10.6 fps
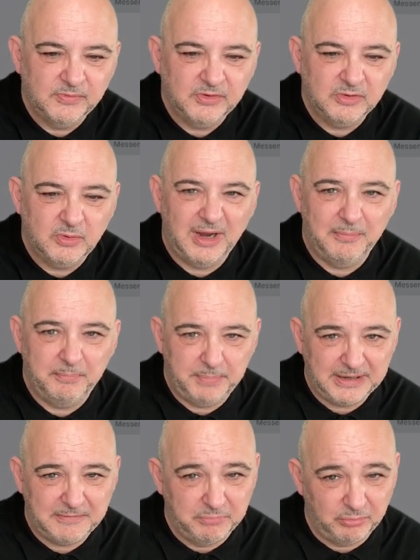It's quite a
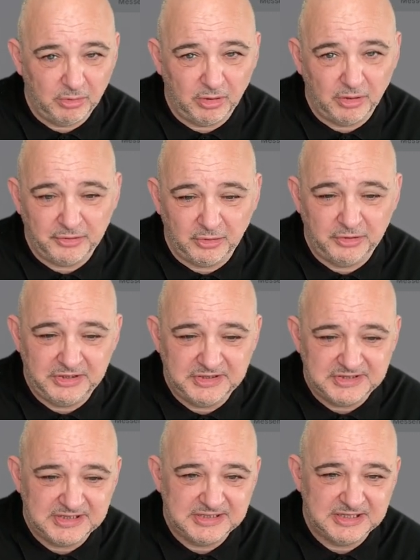big, broad
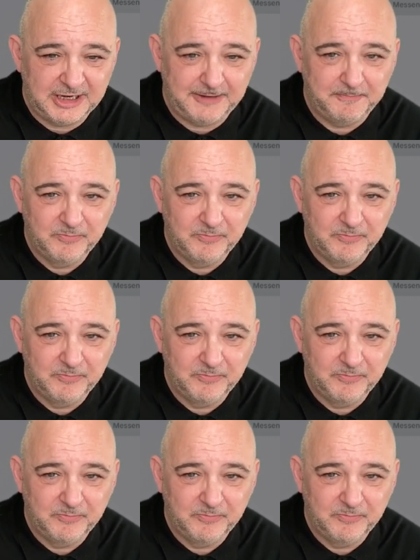audience is that.